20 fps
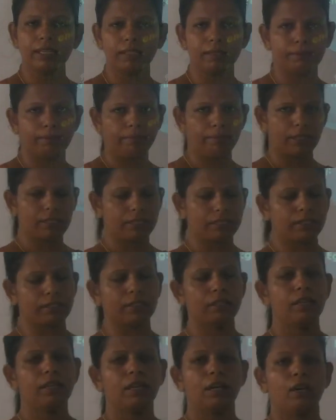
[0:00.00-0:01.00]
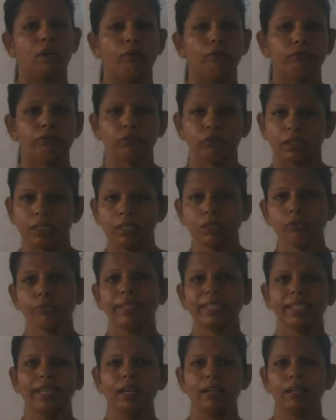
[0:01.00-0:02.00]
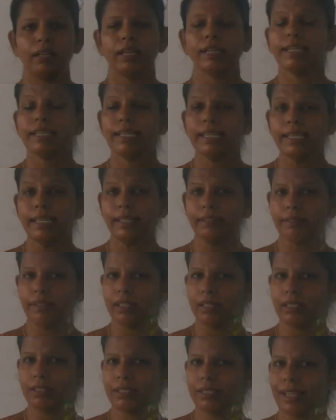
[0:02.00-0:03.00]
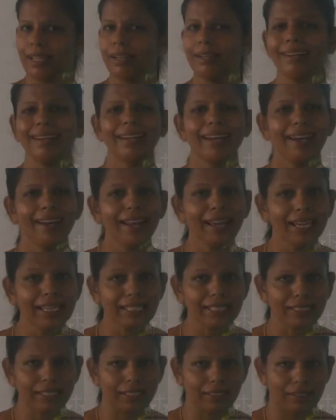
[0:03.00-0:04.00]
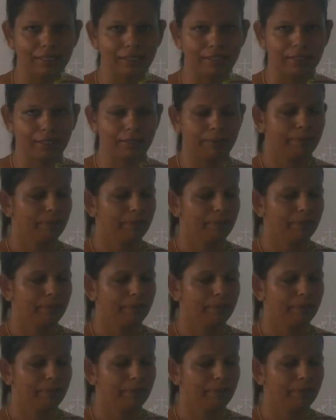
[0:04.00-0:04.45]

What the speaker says: combust fuel, we can get heat energy and light energy.